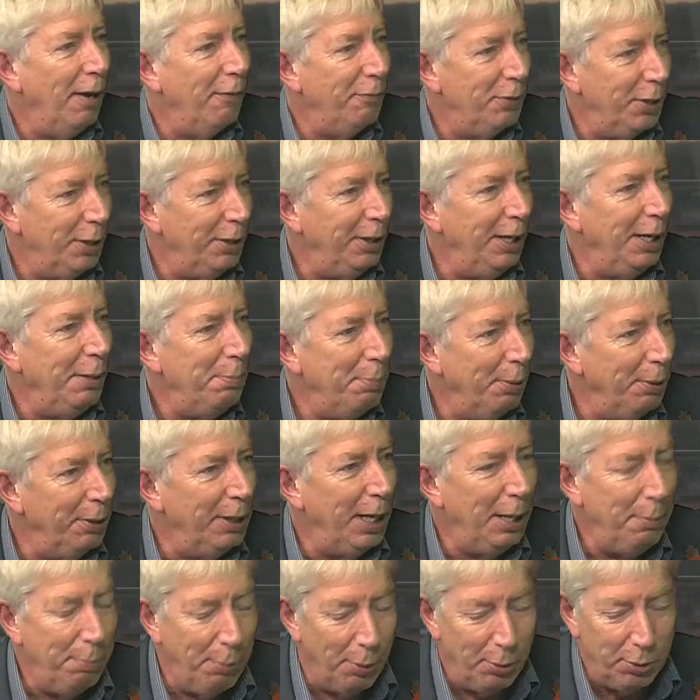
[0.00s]
to
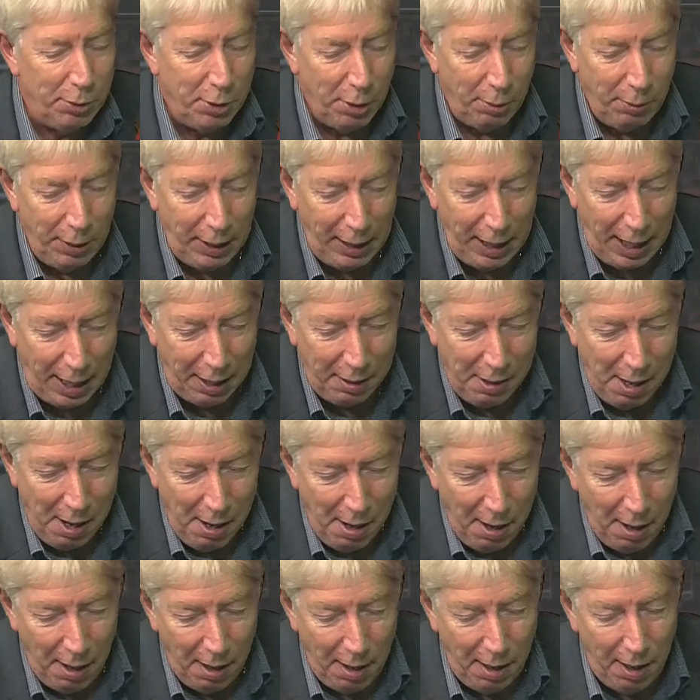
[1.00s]
keep on doing it.
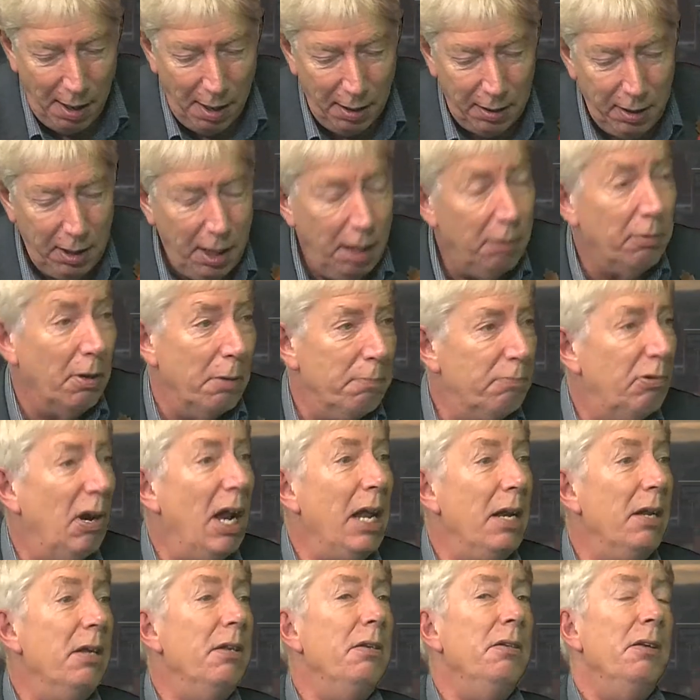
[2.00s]
Kieran
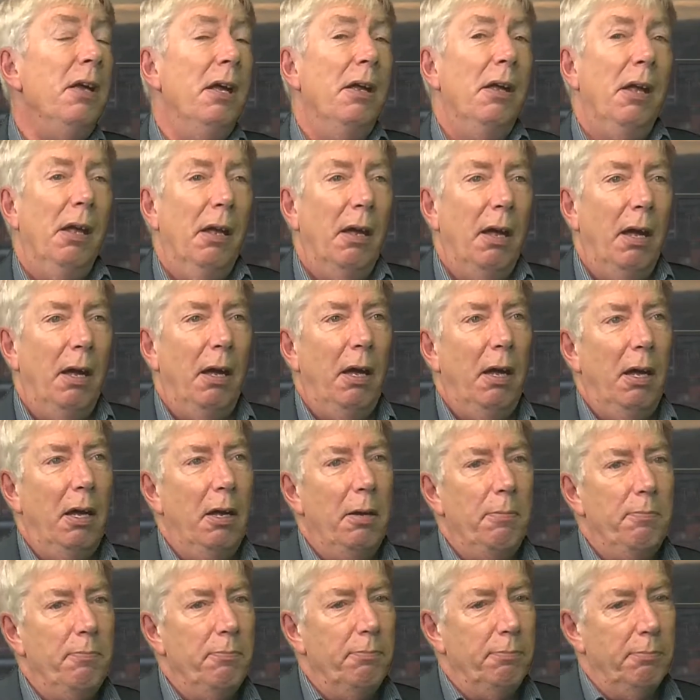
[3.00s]
Brennan
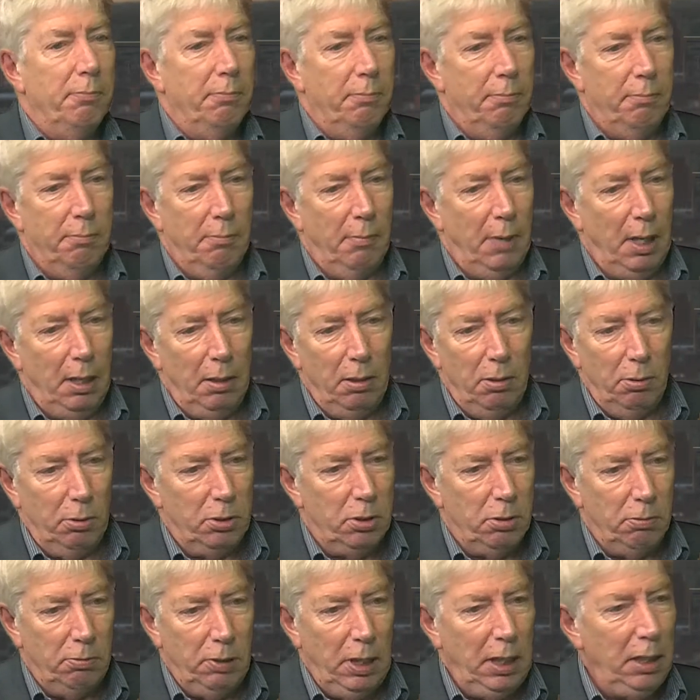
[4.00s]
looks
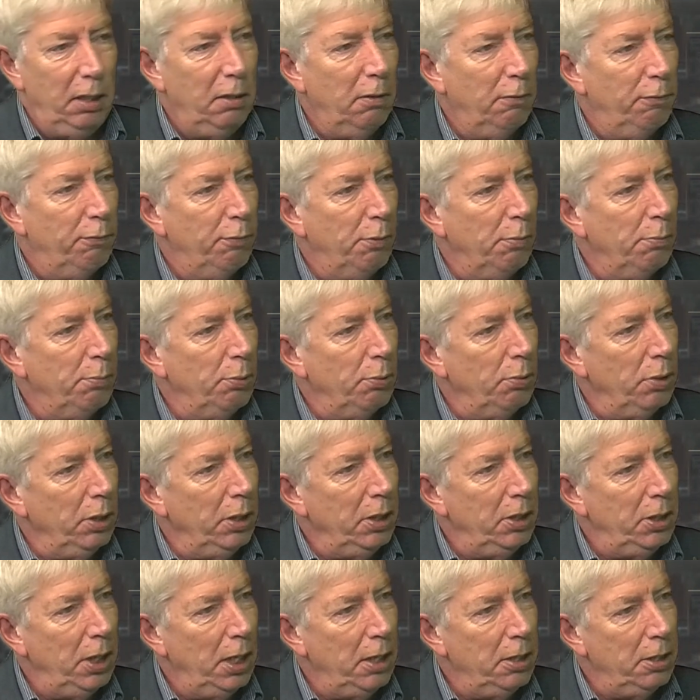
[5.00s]
a really good footballing
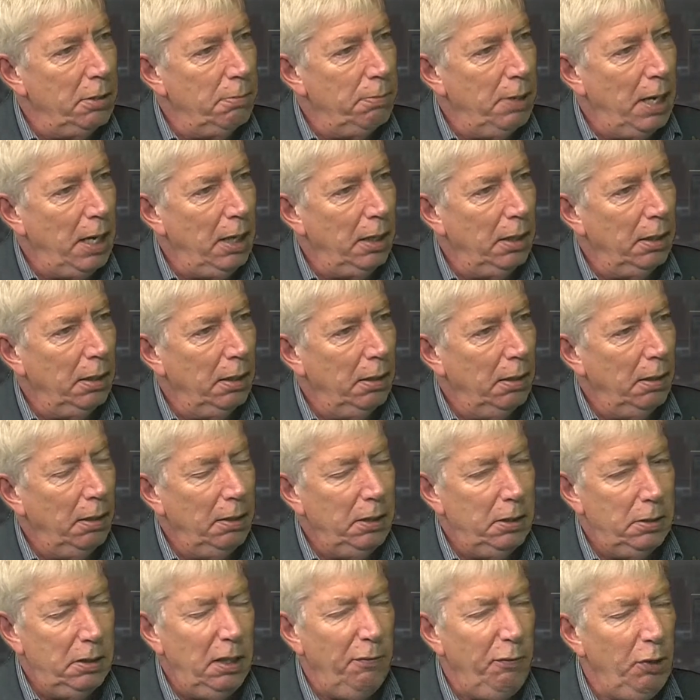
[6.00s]
centre-back.
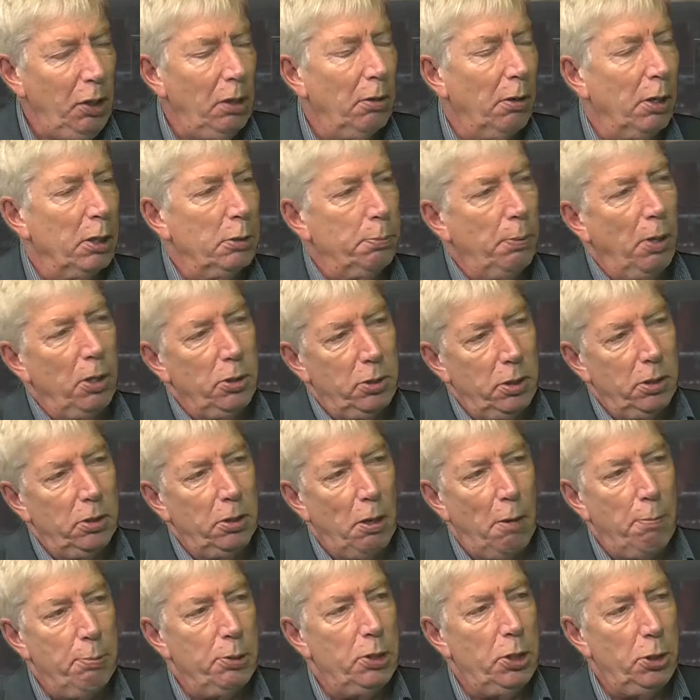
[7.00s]
It's difficult, I suppose, as
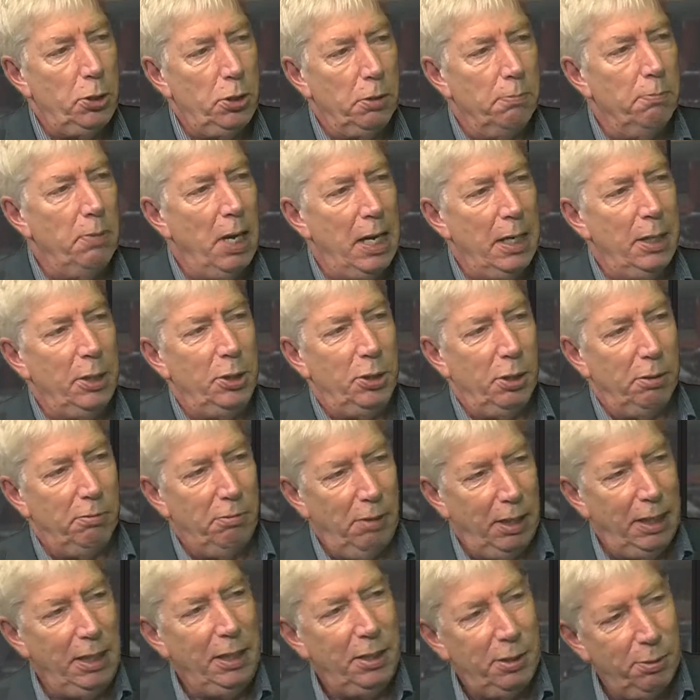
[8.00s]
opposition manager,
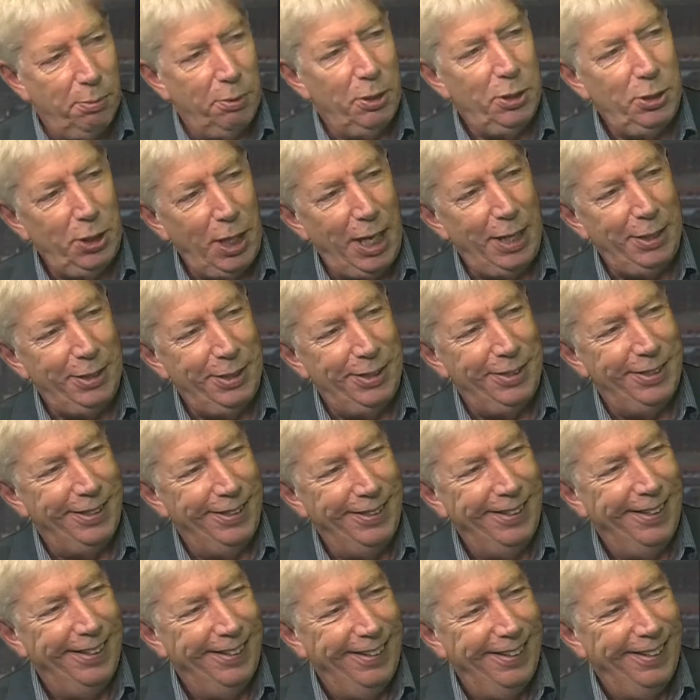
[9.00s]
really, to assess
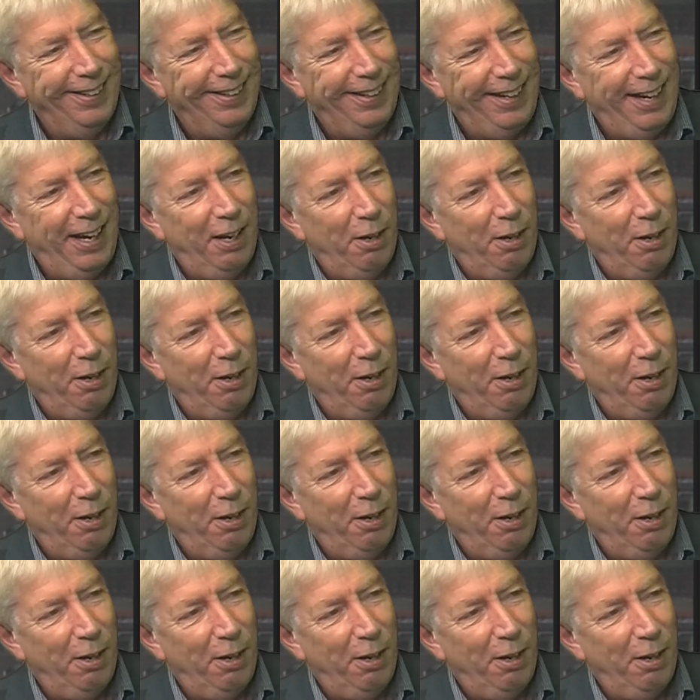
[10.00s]
how